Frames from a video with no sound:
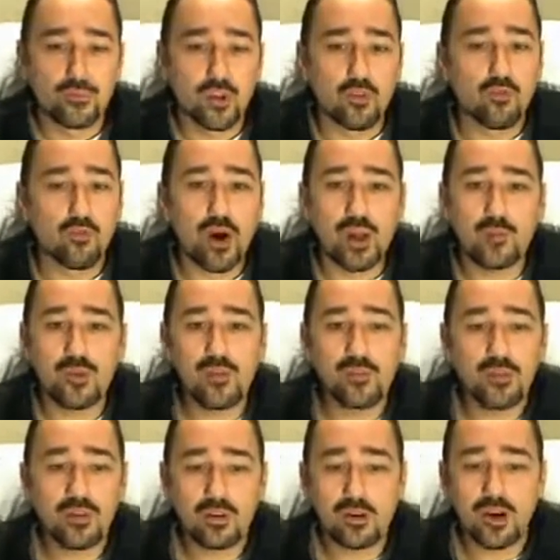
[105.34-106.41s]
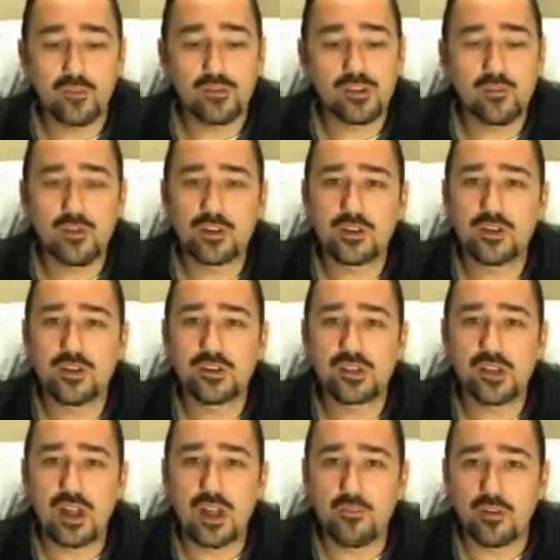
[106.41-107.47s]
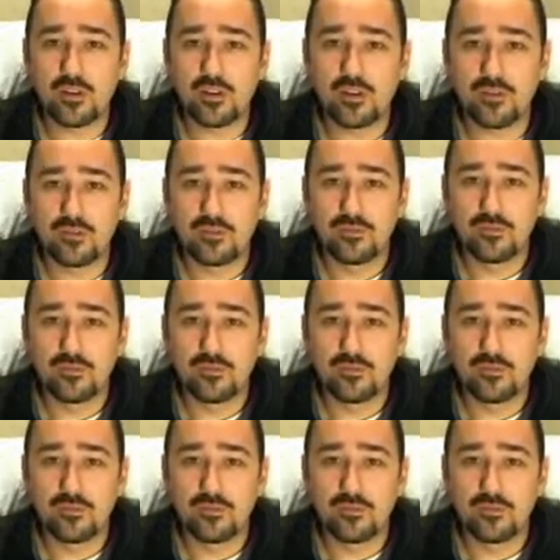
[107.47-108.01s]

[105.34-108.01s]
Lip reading: Why do people look up so much to celebrities?